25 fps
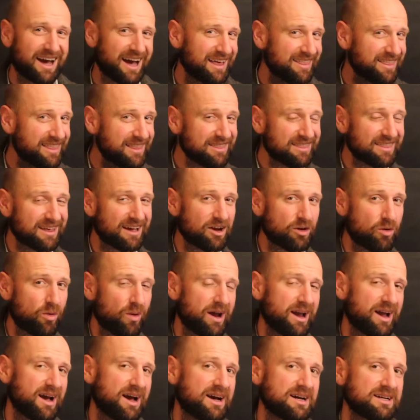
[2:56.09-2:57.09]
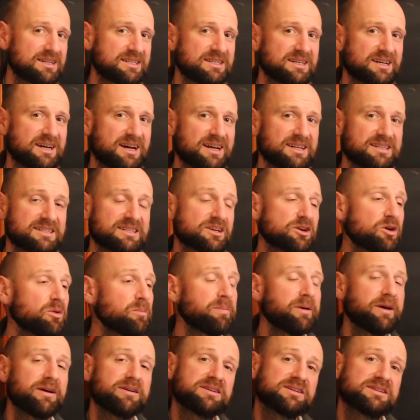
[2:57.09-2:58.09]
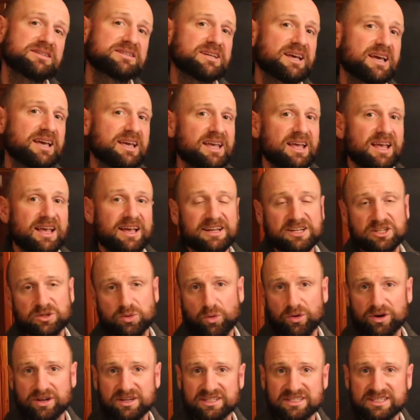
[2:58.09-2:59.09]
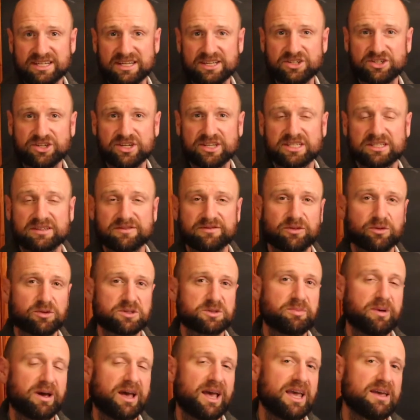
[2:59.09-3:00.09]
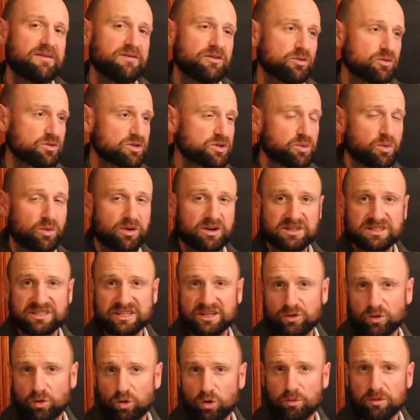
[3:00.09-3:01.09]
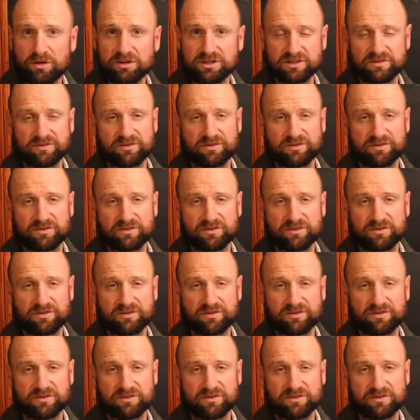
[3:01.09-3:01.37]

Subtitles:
I think they're quite hard to answer compared to, say, to what extent genes influence behavior or to what extent hormones